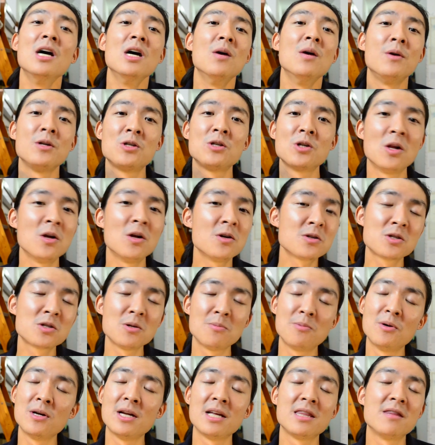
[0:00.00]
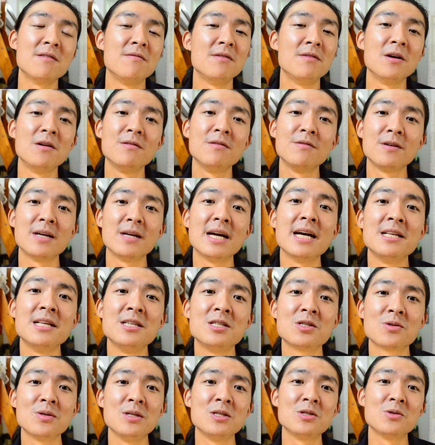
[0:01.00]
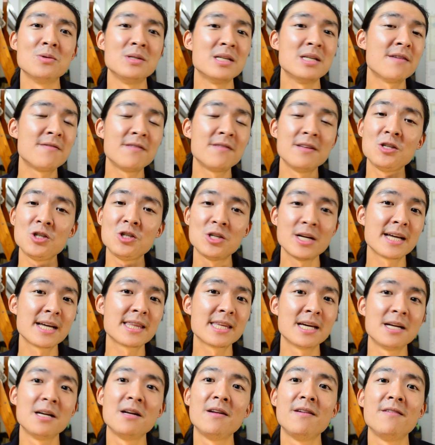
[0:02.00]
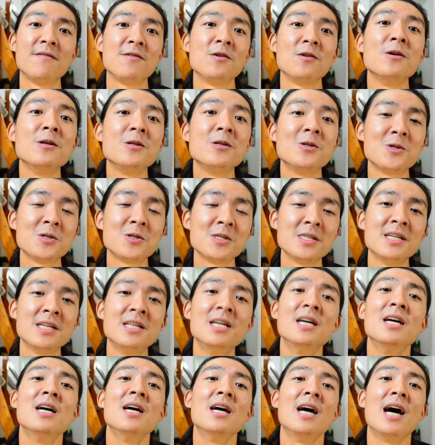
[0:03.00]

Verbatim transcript: which I'll also put at the very end screen, so definitely check that out if you're interested.